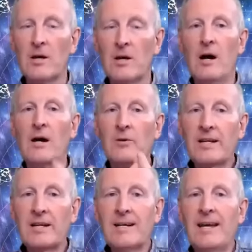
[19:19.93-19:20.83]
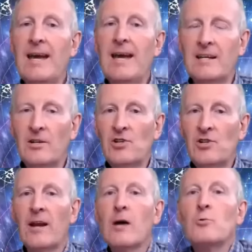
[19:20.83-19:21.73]
I would engage
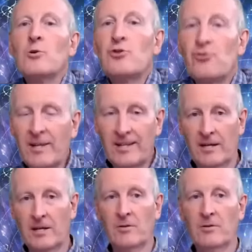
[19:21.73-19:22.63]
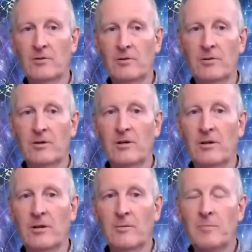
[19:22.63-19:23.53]
and I would drink
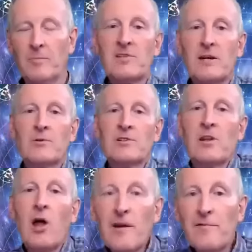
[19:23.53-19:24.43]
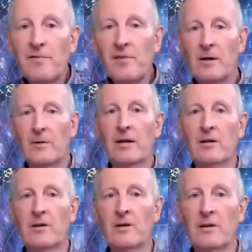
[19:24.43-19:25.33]
because there was life flowing.
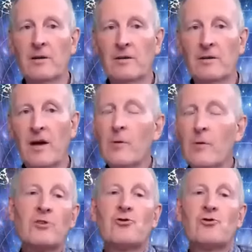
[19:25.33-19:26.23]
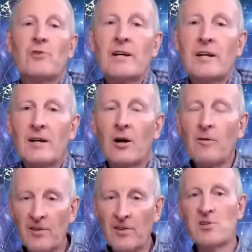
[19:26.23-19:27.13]
I would drink of
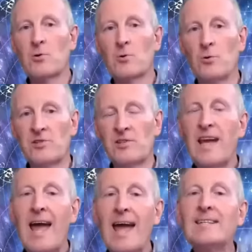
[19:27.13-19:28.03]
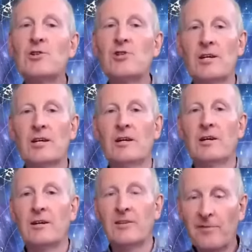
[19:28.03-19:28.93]
the source, the energy,
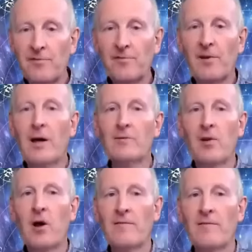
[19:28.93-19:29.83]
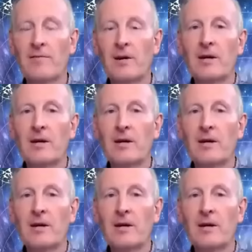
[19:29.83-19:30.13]
the flow of life.